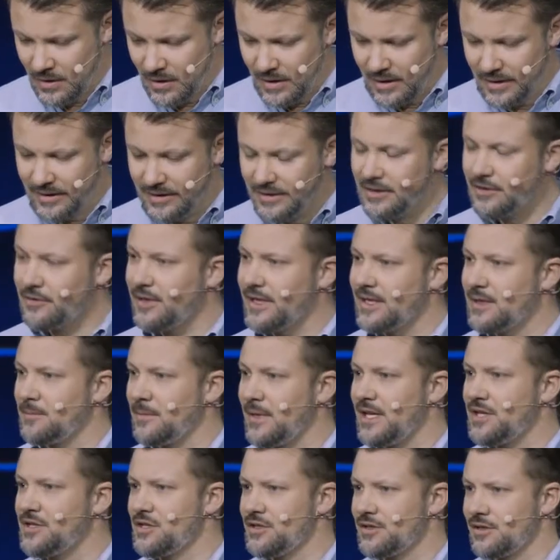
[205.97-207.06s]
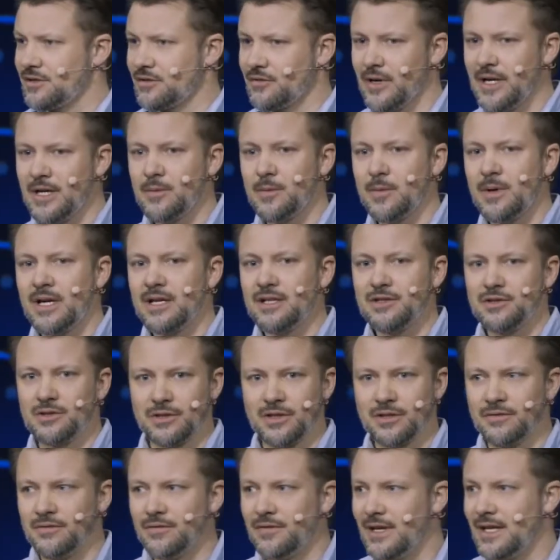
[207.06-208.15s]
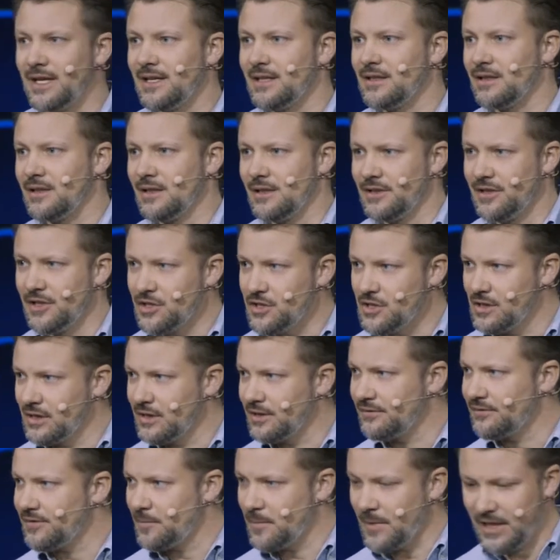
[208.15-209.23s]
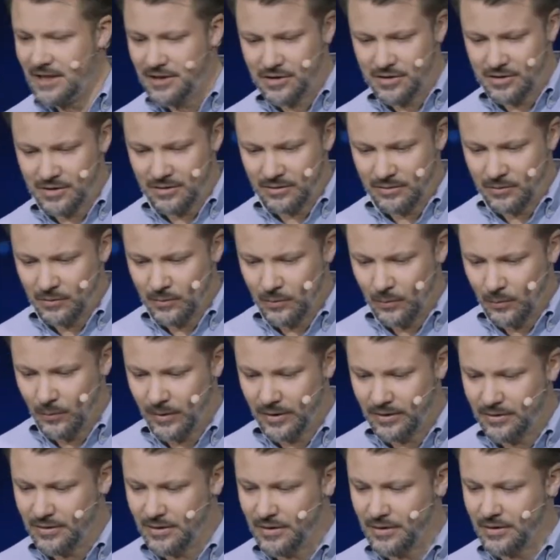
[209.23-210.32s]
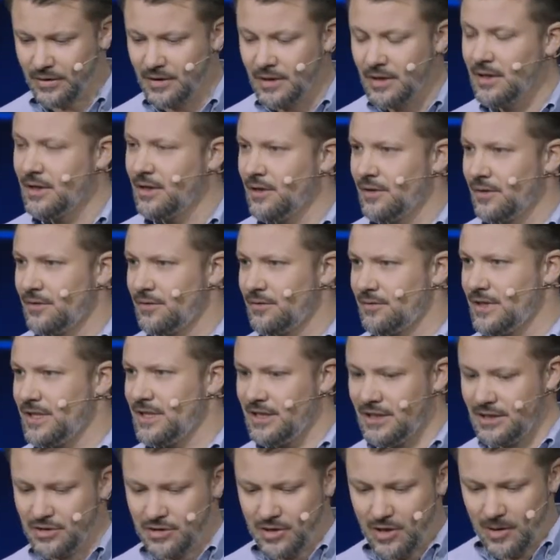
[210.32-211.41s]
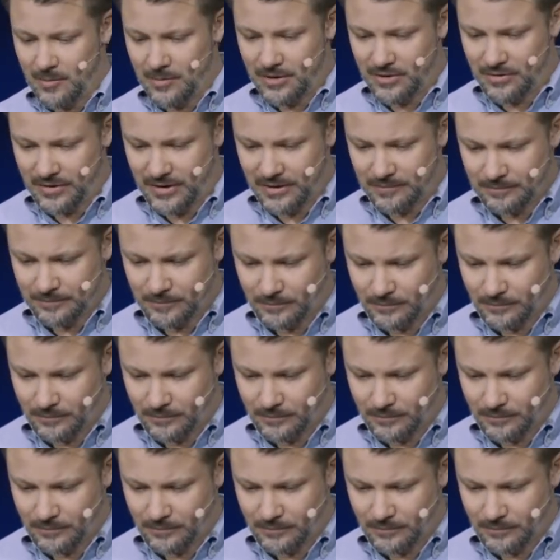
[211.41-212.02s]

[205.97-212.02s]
an integrated mesh is a great way to convey additional information with your 3D geometry.